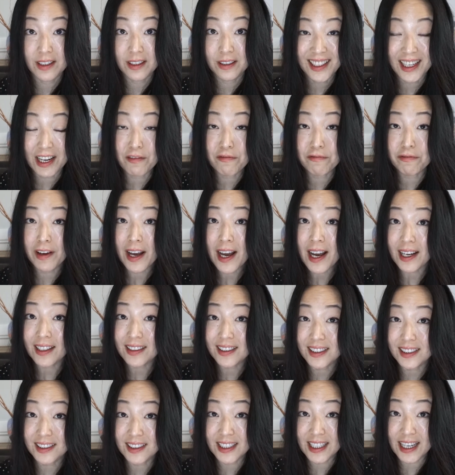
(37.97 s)
In
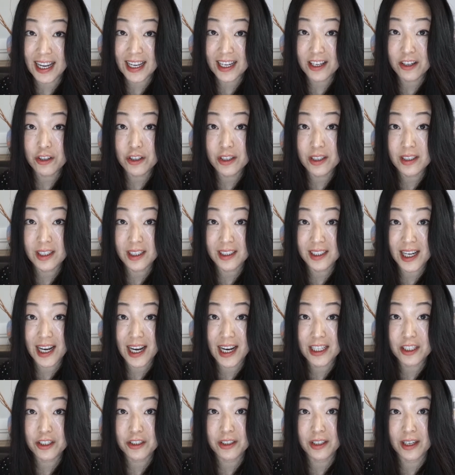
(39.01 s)
fact, the anxious
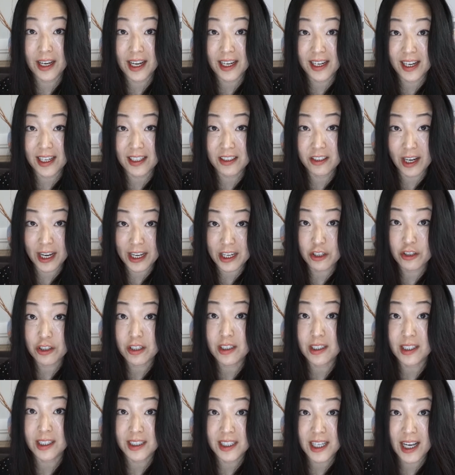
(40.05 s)
attached and
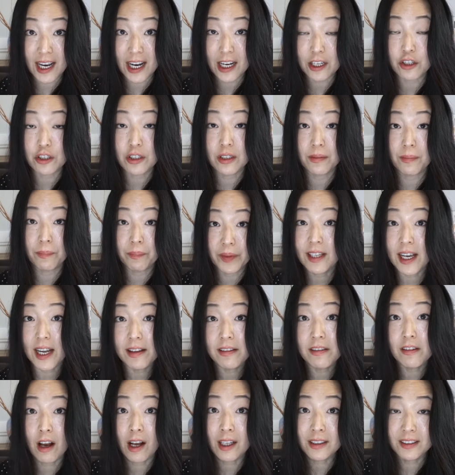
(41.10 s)
anxious attached
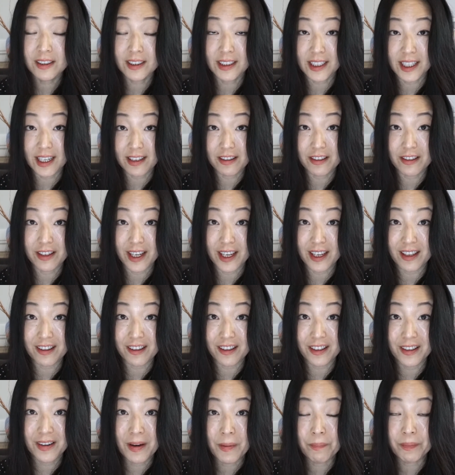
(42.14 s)
tend not to get
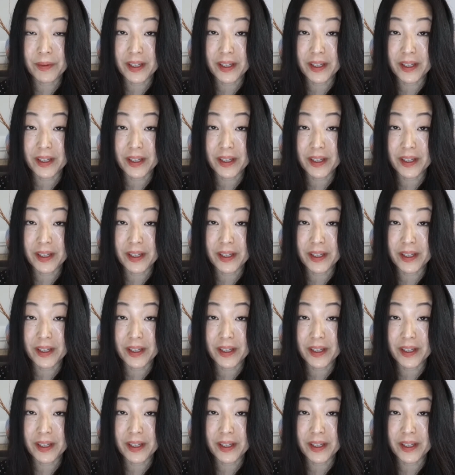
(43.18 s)
together.